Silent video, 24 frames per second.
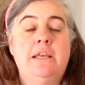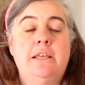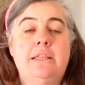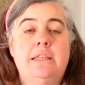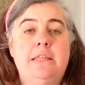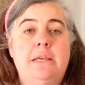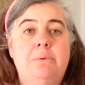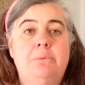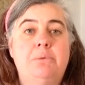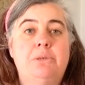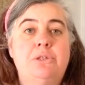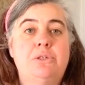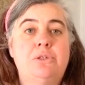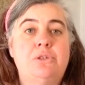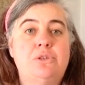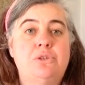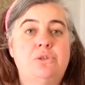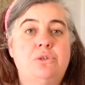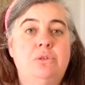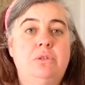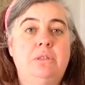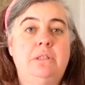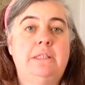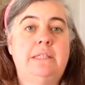there were
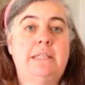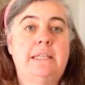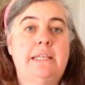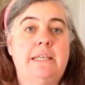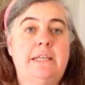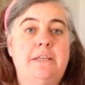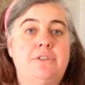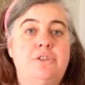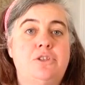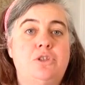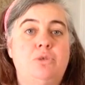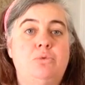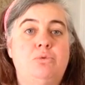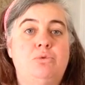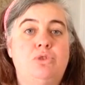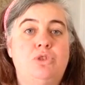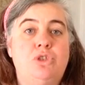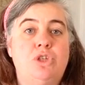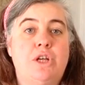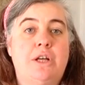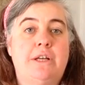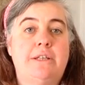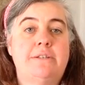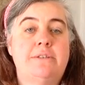certain things you
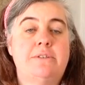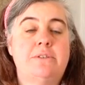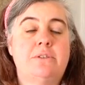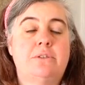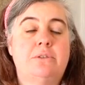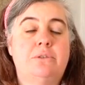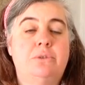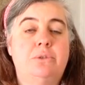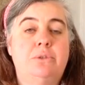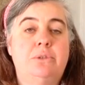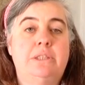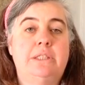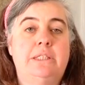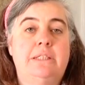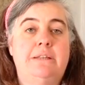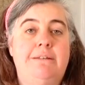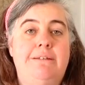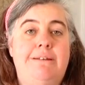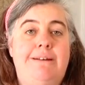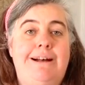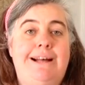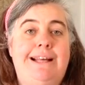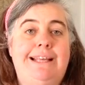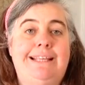just could
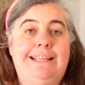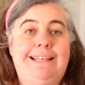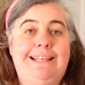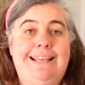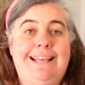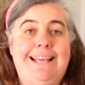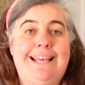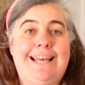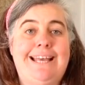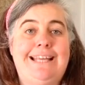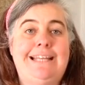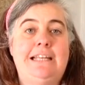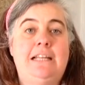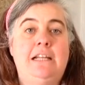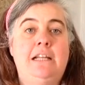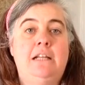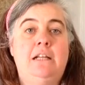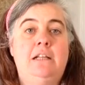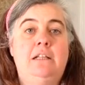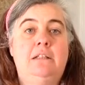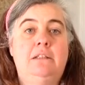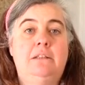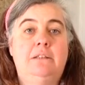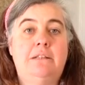not yet
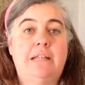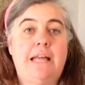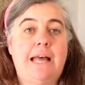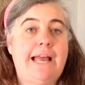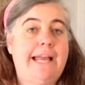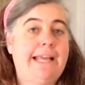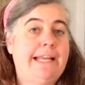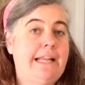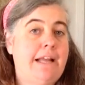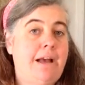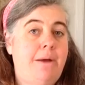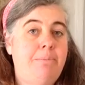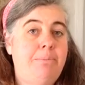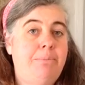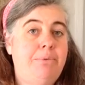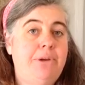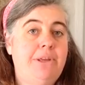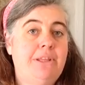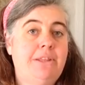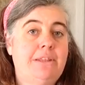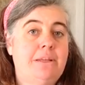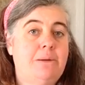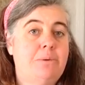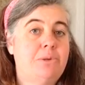line up
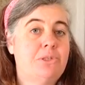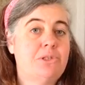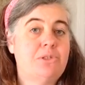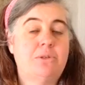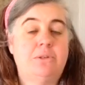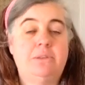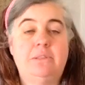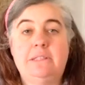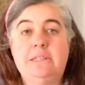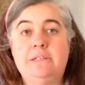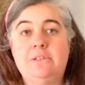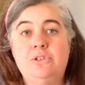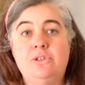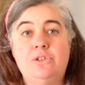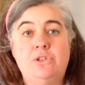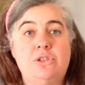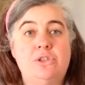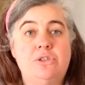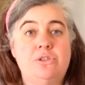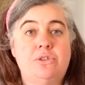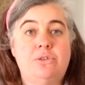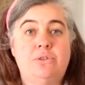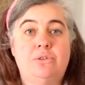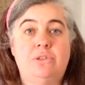with. There were certain things you
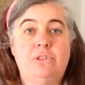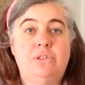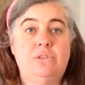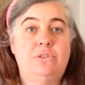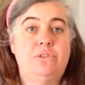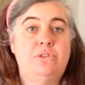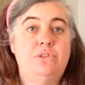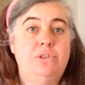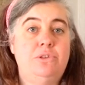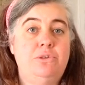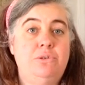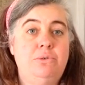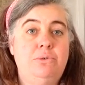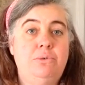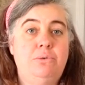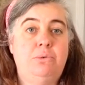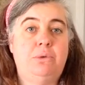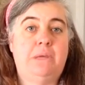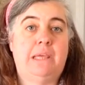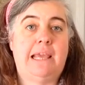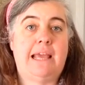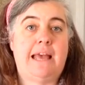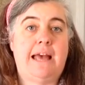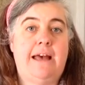just couldn't
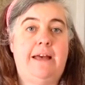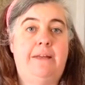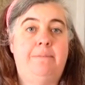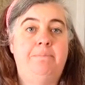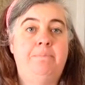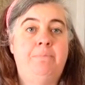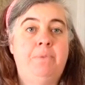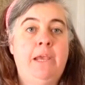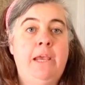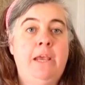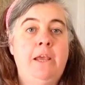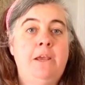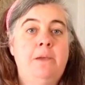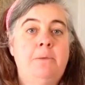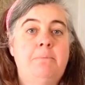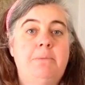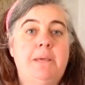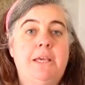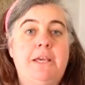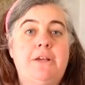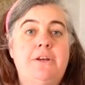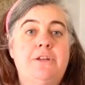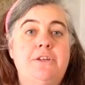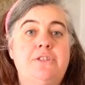do yet
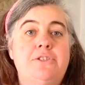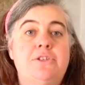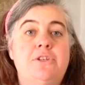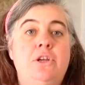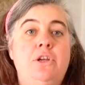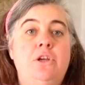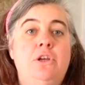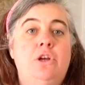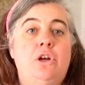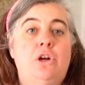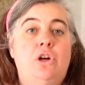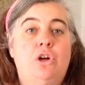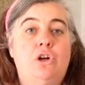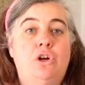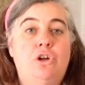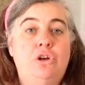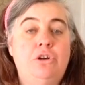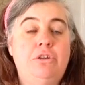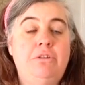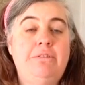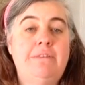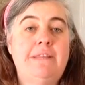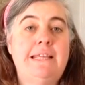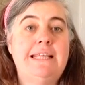because
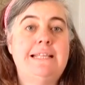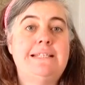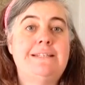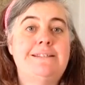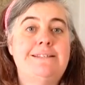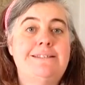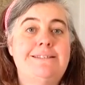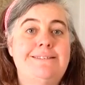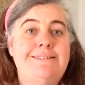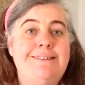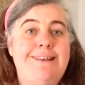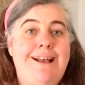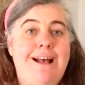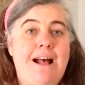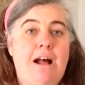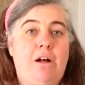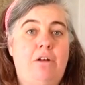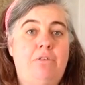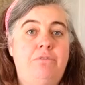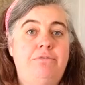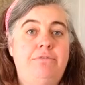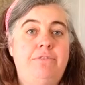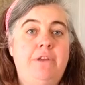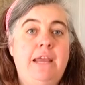Earth
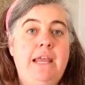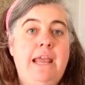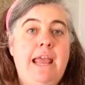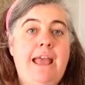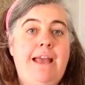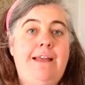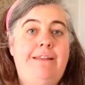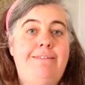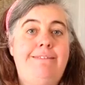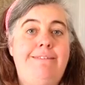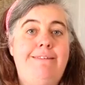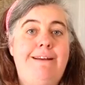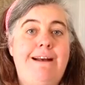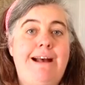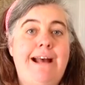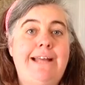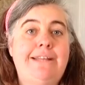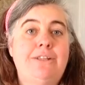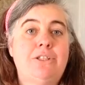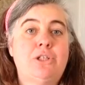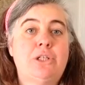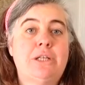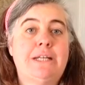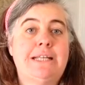itself had
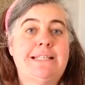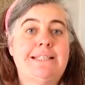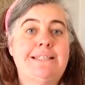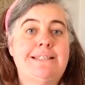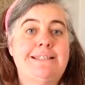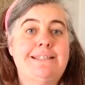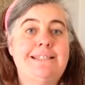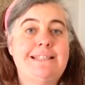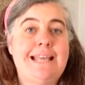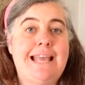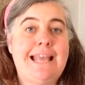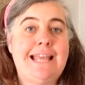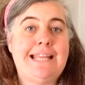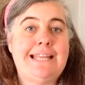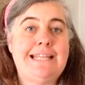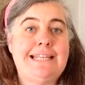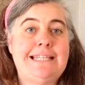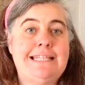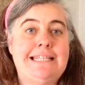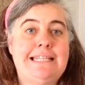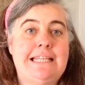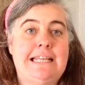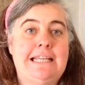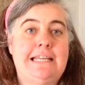not
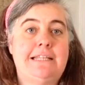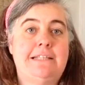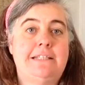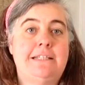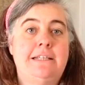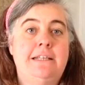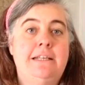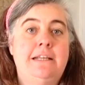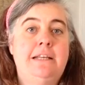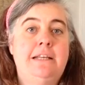transcended